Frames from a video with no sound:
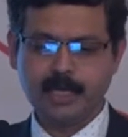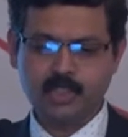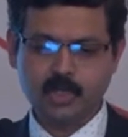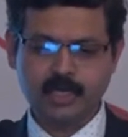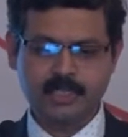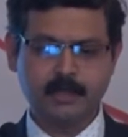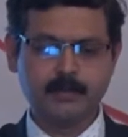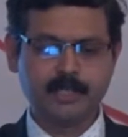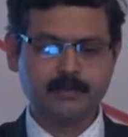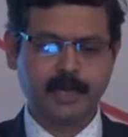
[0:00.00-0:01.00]
I'll talk little
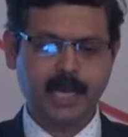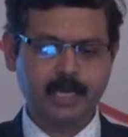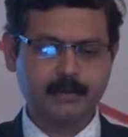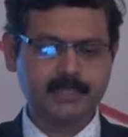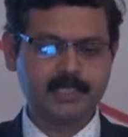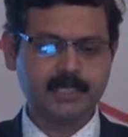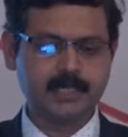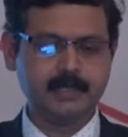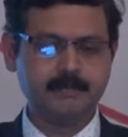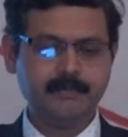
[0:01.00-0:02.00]
bit of biochemistry
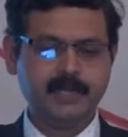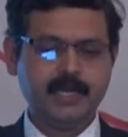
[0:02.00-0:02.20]
here.